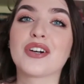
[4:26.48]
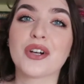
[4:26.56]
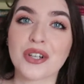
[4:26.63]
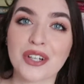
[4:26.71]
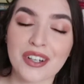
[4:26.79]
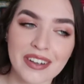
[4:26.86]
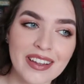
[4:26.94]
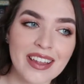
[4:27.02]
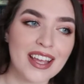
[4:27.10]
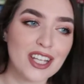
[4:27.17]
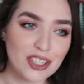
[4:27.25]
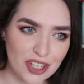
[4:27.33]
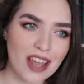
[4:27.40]
heard
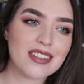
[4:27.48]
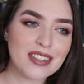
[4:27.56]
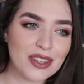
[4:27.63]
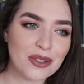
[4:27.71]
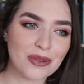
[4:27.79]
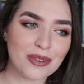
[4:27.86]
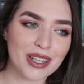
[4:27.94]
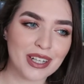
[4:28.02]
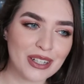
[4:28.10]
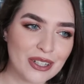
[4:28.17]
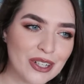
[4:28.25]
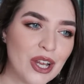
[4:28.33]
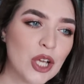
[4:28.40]
Jesse the
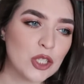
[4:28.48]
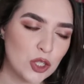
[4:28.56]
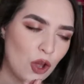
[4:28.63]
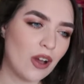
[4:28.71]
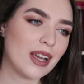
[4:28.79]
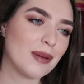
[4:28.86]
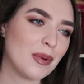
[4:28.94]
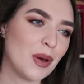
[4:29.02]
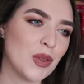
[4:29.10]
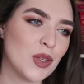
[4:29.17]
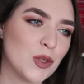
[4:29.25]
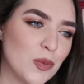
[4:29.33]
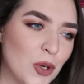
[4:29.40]
Reader talk about
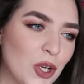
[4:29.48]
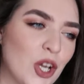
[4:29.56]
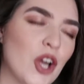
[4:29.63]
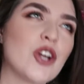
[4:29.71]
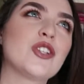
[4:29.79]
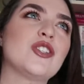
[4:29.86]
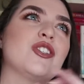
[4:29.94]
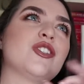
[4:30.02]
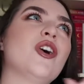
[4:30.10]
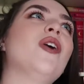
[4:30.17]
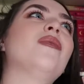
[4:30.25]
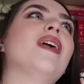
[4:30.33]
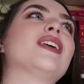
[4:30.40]
this book
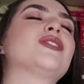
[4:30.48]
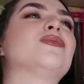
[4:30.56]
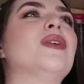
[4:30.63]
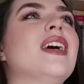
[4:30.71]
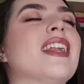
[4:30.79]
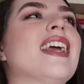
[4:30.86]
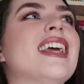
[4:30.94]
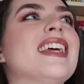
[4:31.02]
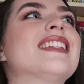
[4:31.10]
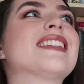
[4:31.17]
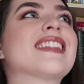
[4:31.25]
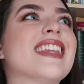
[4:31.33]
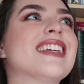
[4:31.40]
so much. What
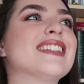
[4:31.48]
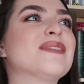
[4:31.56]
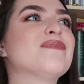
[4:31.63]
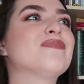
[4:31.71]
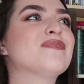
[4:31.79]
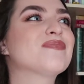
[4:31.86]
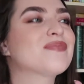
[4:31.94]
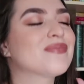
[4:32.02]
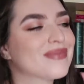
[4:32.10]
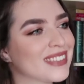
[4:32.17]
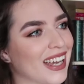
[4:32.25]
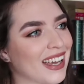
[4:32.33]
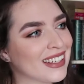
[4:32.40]
is this
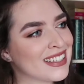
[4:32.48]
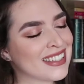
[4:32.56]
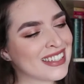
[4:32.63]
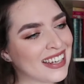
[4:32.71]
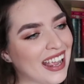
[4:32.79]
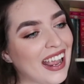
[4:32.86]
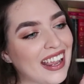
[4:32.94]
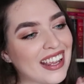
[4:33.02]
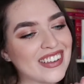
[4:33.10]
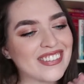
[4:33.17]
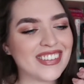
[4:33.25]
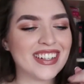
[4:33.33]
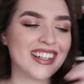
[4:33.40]
guy's
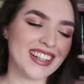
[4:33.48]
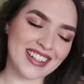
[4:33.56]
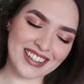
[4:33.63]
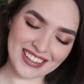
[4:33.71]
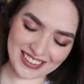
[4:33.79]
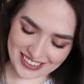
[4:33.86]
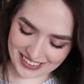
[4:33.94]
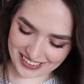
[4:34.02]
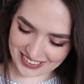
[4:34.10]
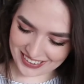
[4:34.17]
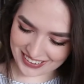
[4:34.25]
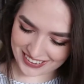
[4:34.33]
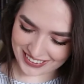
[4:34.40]
name?
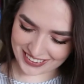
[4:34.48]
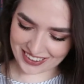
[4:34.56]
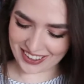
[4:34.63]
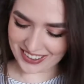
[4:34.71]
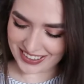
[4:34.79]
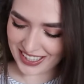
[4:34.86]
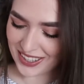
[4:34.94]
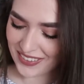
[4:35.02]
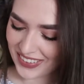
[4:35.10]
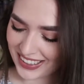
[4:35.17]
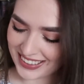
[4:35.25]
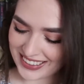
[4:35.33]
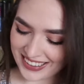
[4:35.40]
God damn
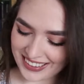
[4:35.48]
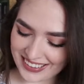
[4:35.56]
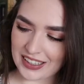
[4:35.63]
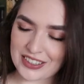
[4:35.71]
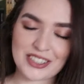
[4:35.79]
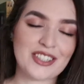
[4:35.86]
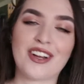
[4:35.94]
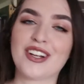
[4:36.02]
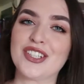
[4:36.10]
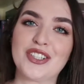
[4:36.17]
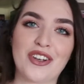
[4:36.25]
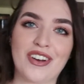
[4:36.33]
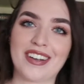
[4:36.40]
it. It's not
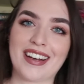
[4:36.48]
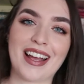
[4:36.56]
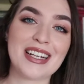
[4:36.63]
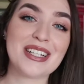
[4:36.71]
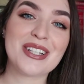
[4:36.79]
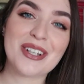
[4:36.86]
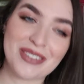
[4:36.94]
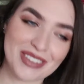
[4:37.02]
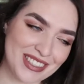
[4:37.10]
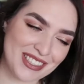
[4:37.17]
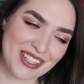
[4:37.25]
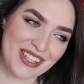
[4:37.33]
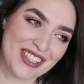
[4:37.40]
John. I know
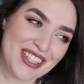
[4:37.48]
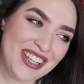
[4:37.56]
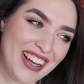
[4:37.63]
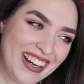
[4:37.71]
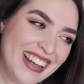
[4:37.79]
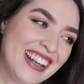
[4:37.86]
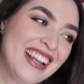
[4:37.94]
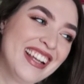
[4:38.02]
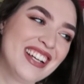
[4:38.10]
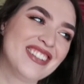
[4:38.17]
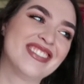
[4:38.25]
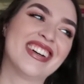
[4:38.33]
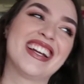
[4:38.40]
it's not John.
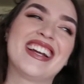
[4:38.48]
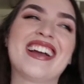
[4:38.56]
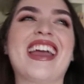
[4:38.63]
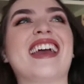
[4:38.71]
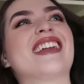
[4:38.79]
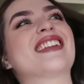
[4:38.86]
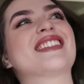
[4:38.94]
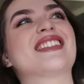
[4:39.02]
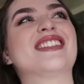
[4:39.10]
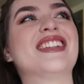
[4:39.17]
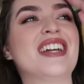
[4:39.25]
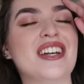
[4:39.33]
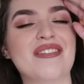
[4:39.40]
My
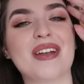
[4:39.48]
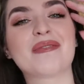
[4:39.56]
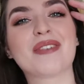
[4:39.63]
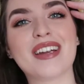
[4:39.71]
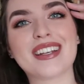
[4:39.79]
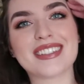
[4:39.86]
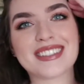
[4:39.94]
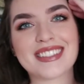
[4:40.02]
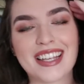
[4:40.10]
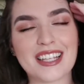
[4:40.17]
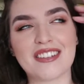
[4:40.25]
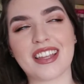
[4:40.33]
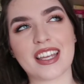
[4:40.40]
brain is
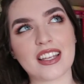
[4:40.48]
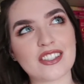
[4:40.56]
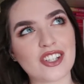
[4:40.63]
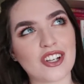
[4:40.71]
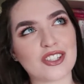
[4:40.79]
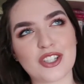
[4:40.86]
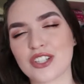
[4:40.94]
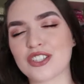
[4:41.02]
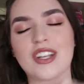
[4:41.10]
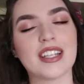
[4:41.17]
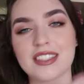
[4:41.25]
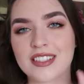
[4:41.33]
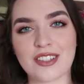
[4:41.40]
telling like, John,
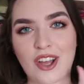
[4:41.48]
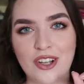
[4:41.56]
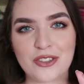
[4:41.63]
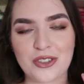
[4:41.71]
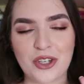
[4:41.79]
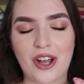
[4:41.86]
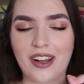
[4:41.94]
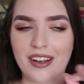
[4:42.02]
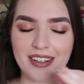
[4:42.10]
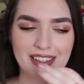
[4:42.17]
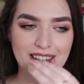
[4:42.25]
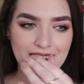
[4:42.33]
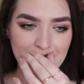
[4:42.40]
it's not
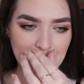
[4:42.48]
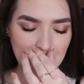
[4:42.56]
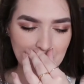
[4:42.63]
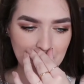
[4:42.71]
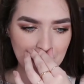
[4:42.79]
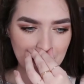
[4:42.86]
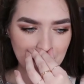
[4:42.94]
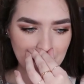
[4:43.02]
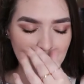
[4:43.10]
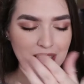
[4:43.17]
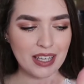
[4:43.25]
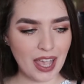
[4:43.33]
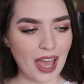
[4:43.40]
John. But
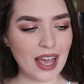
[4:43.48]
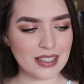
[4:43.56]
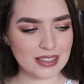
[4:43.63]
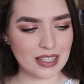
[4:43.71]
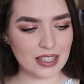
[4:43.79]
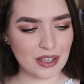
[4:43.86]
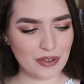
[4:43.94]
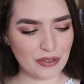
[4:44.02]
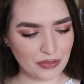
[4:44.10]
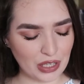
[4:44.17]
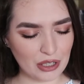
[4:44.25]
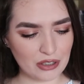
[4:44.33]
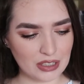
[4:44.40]
he has like a
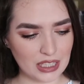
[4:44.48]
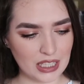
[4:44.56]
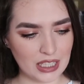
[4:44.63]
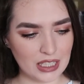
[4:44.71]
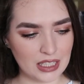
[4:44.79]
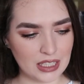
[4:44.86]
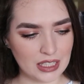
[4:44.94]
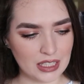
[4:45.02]
fairly